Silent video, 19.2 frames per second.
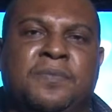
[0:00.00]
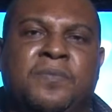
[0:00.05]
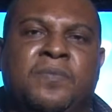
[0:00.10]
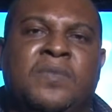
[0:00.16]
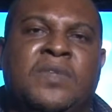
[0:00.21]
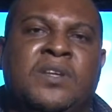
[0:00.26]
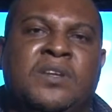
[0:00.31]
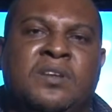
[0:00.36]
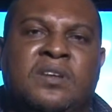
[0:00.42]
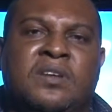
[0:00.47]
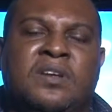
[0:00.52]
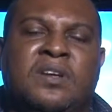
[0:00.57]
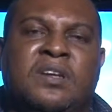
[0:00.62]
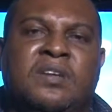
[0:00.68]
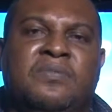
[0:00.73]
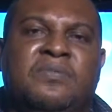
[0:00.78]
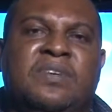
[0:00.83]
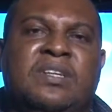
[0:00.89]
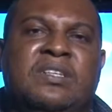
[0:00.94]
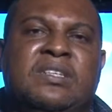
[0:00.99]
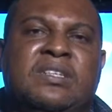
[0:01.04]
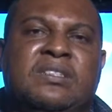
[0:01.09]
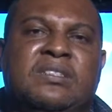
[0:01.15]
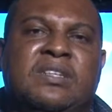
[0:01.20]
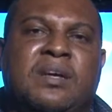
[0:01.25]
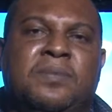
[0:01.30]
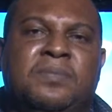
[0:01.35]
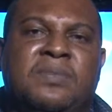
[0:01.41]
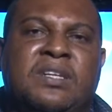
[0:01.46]
And I felt
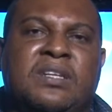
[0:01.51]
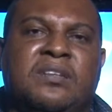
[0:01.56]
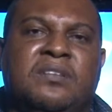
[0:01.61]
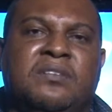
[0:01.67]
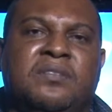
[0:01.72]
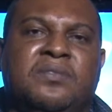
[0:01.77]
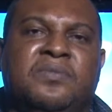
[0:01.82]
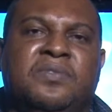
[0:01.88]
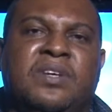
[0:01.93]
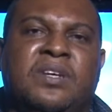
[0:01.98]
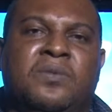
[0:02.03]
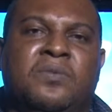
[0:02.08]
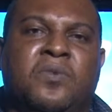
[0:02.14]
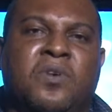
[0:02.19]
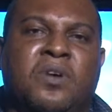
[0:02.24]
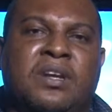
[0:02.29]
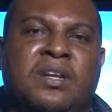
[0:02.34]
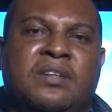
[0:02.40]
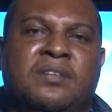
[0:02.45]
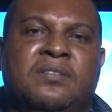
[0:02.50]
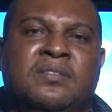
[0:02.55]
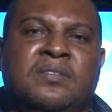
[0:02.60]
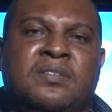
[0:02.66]
accepted, I felt wanted.